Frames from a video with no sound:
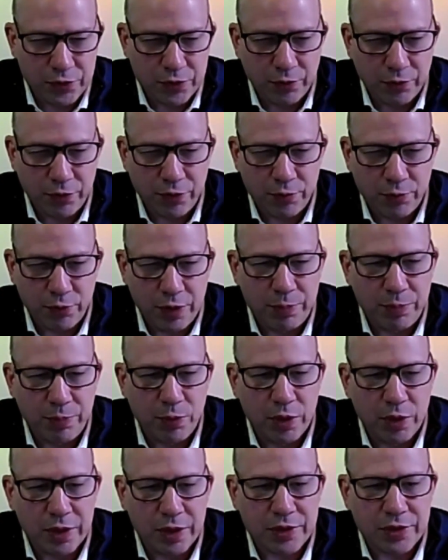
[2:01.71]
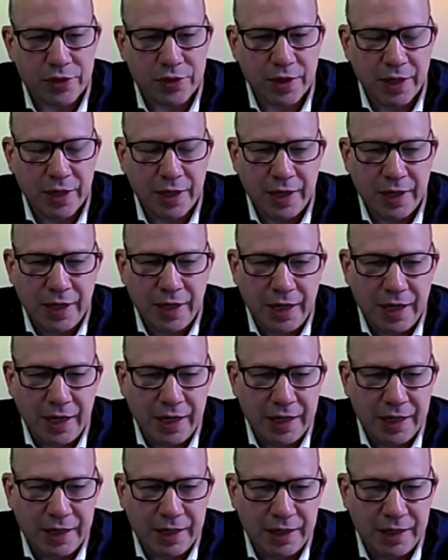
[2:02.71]
So 3 books.
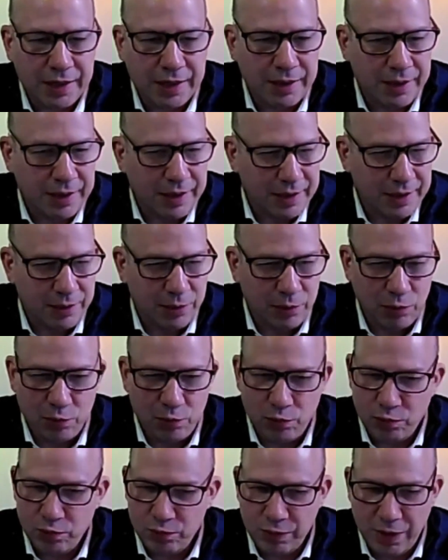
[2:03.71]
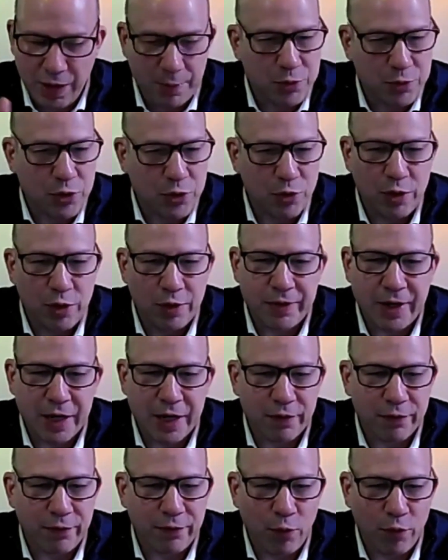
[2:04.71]
I'm sure you've
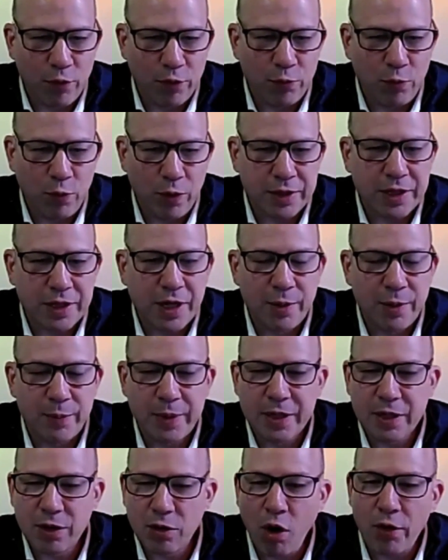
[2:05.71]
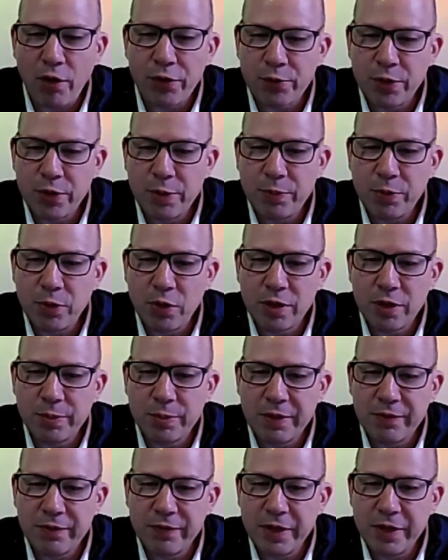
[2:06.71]
got a 4th one coming. Are all 3 going
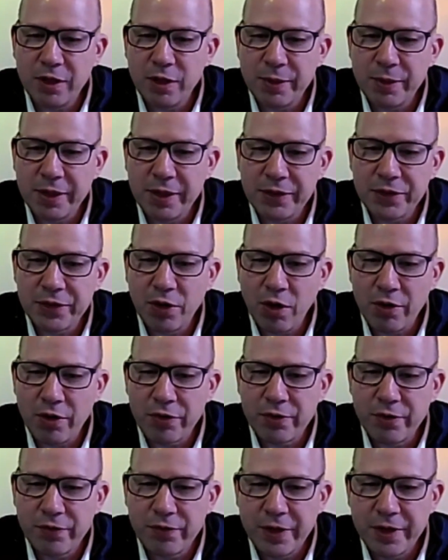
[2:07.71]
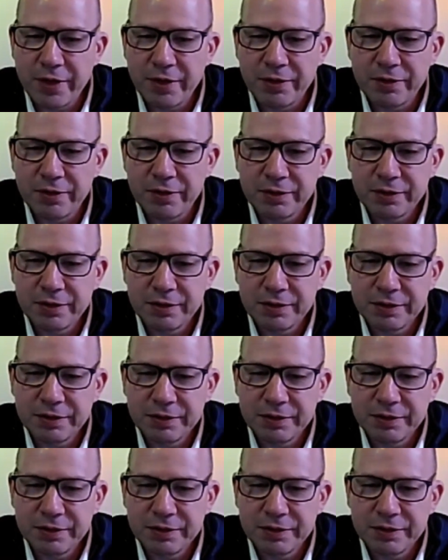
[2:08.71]
to be available at the author fair?